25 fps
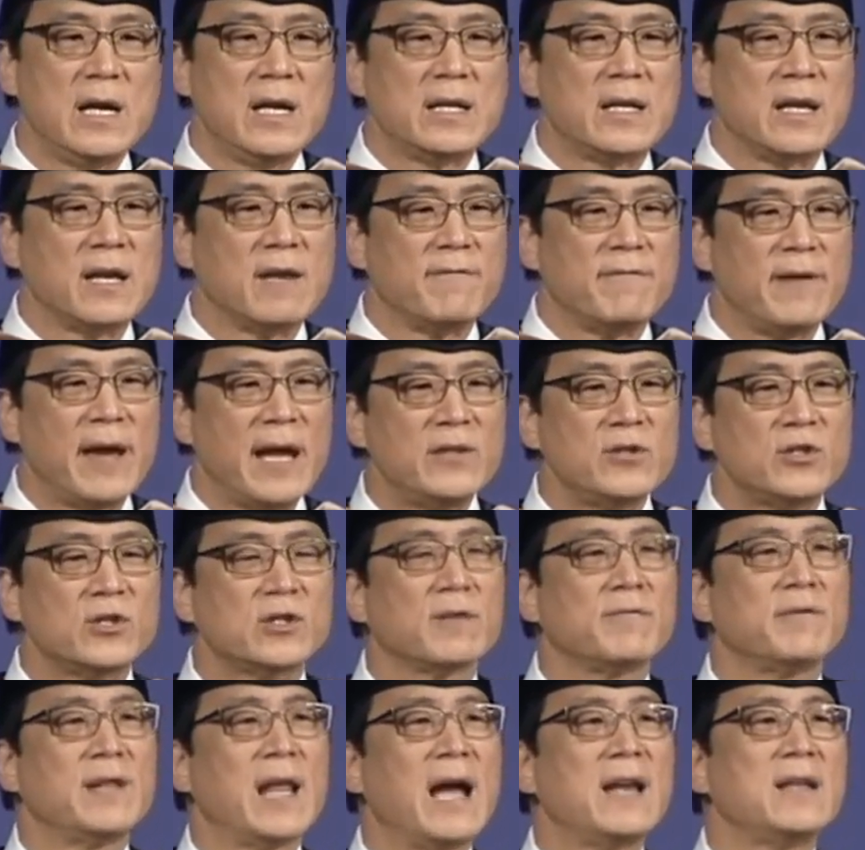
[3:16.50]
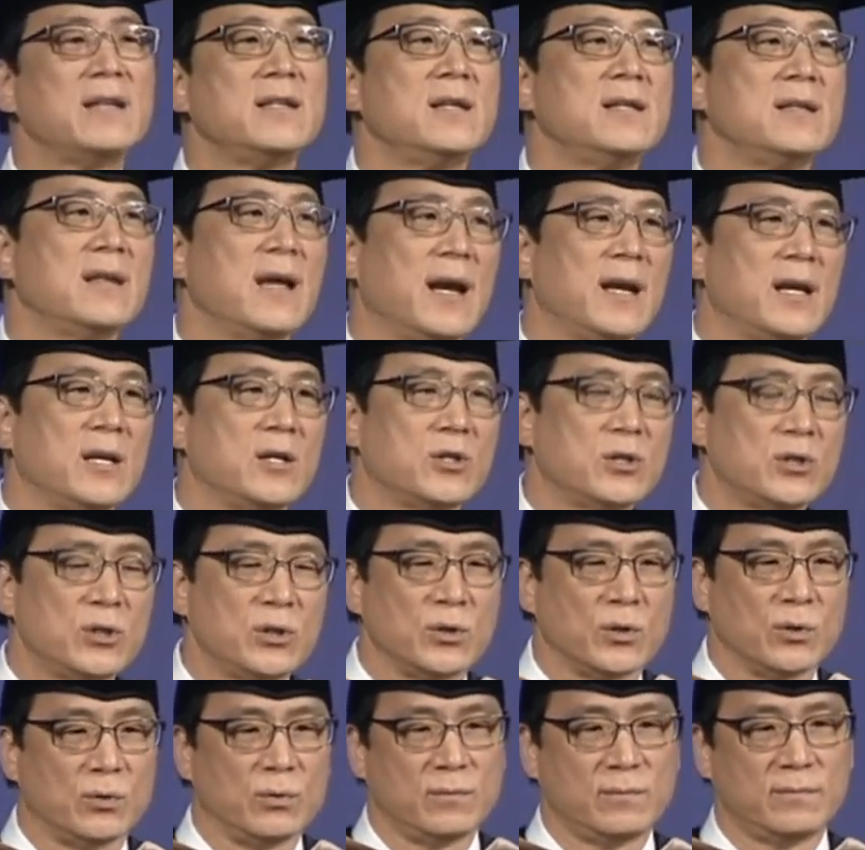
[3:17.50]
The events of
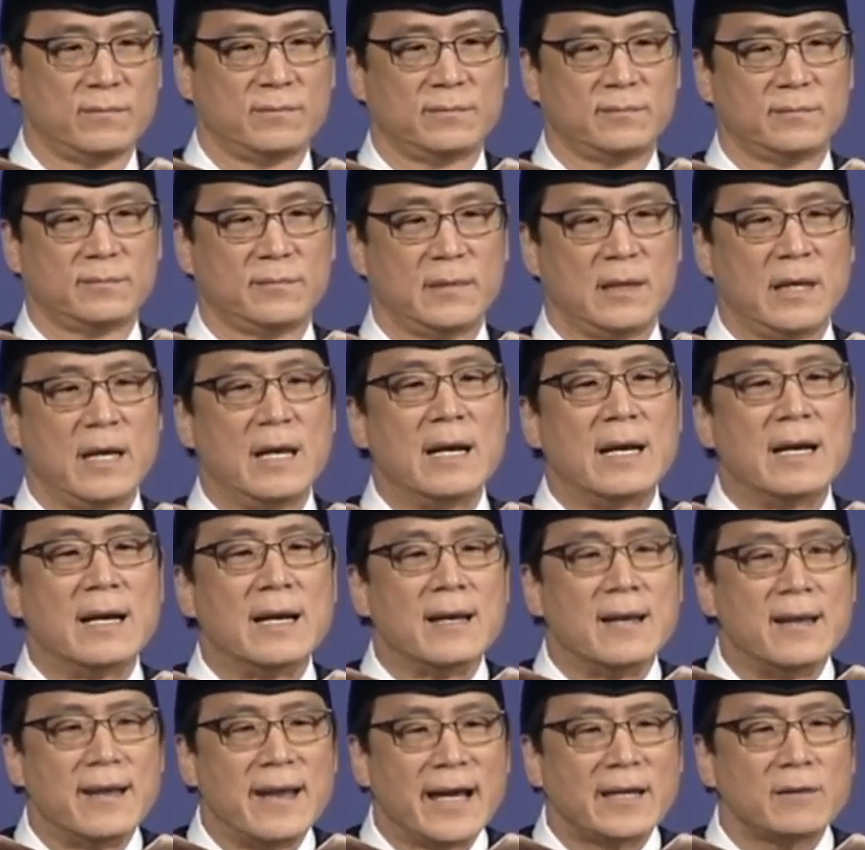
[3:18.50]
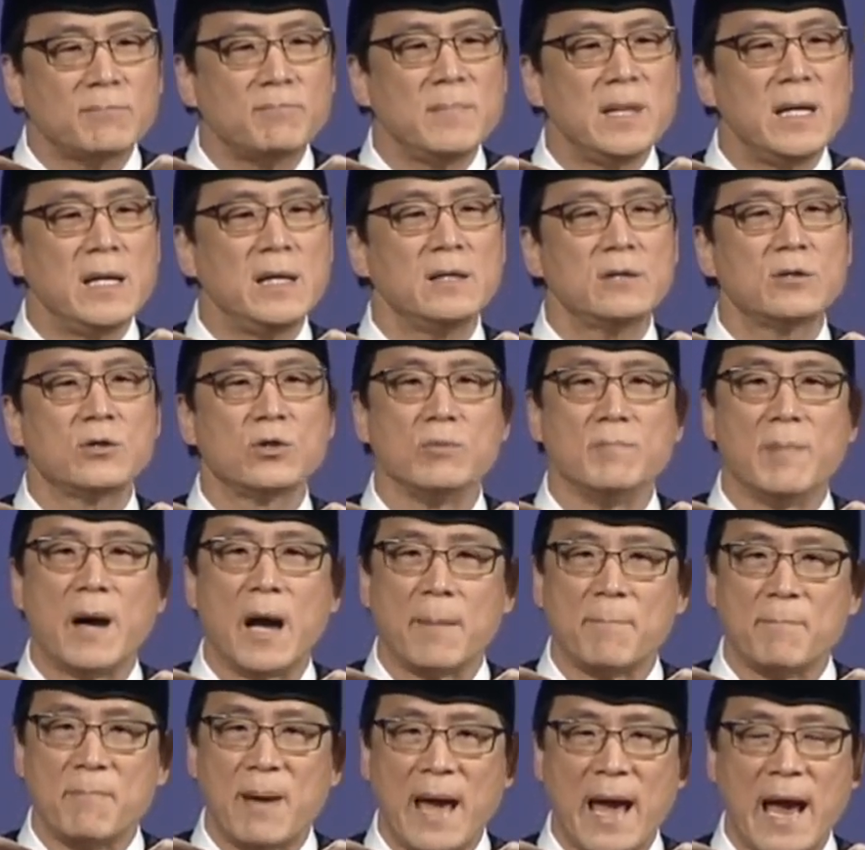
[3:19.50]
1992 led me to
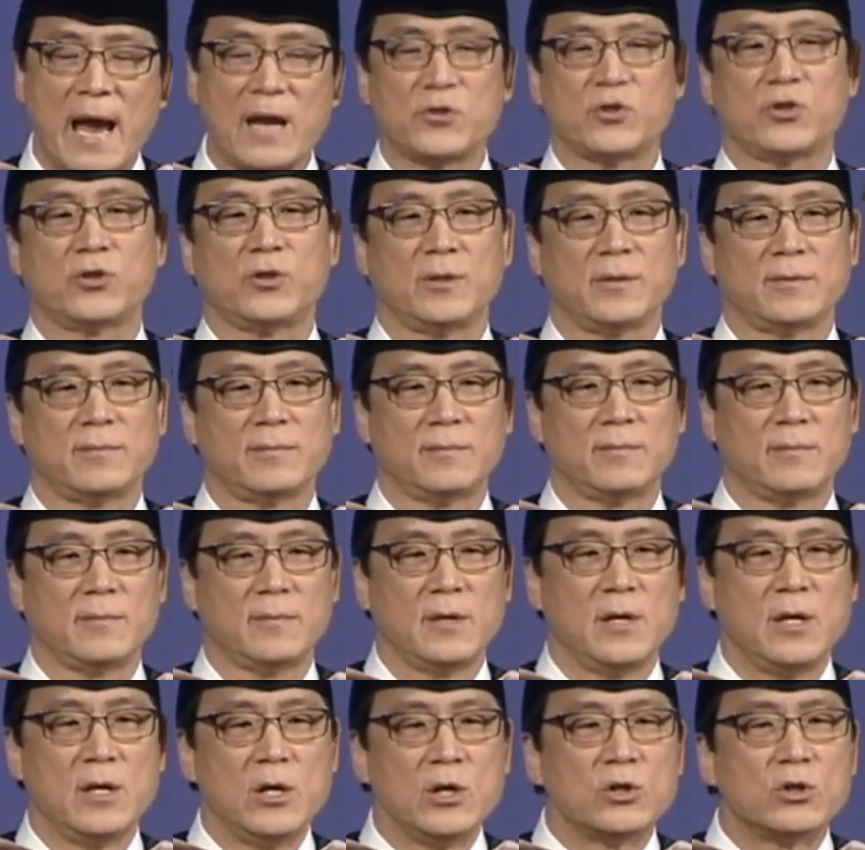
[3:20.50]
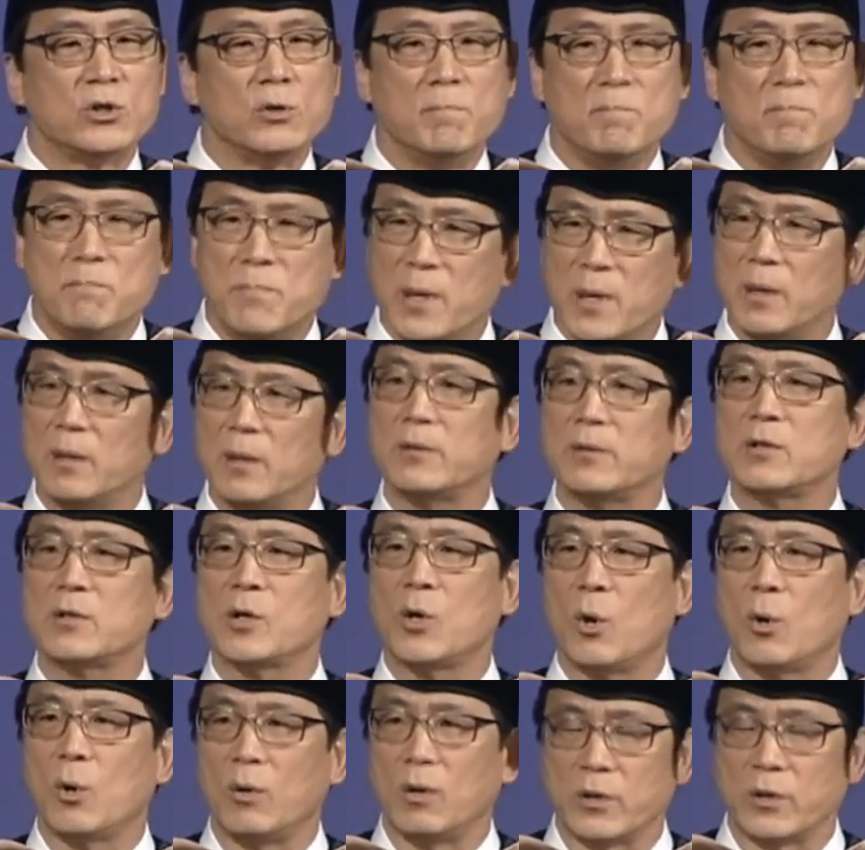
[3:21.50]
my passion to build
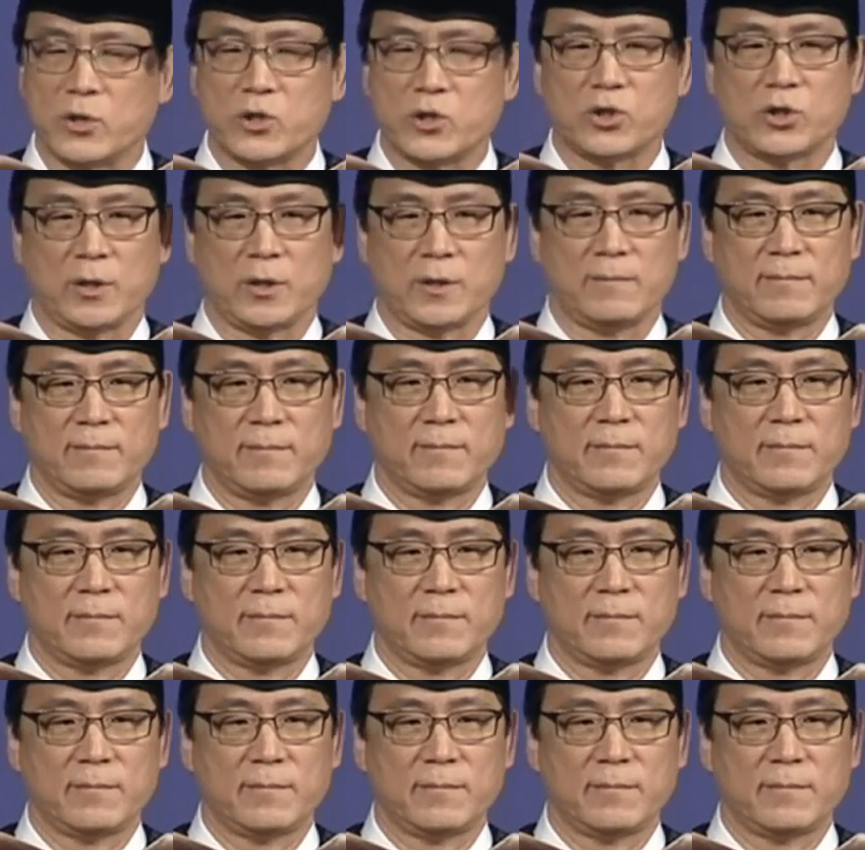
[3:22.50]
coalitions,